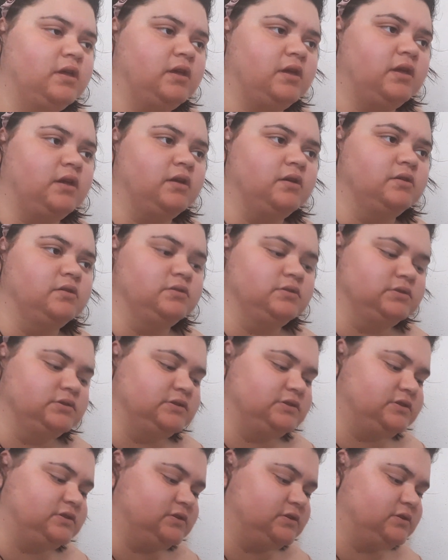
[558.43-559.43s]

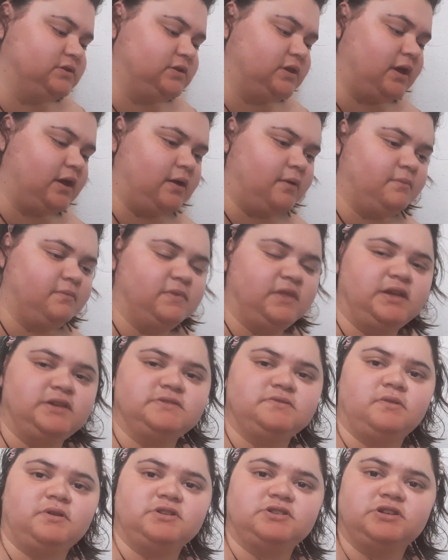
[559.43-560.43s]
And yeah, thanks
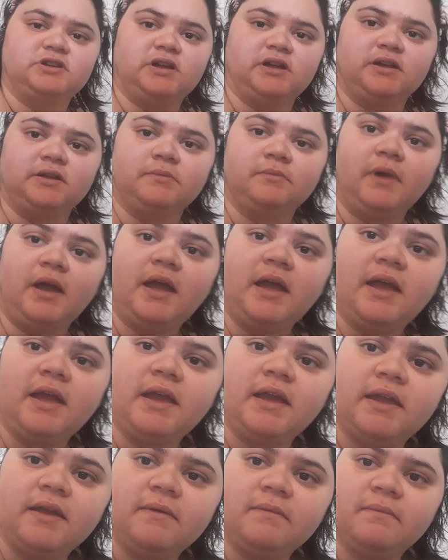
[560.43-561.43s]
for watching and
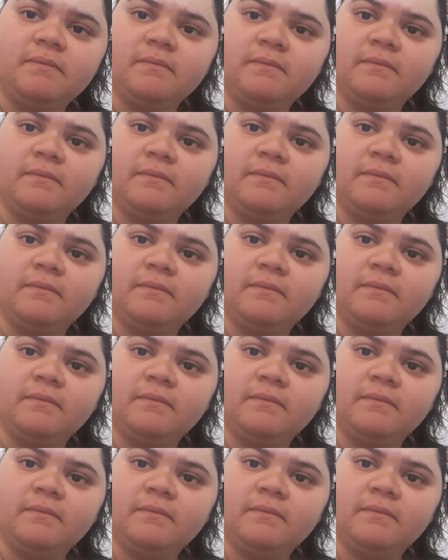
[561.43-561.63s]
bye.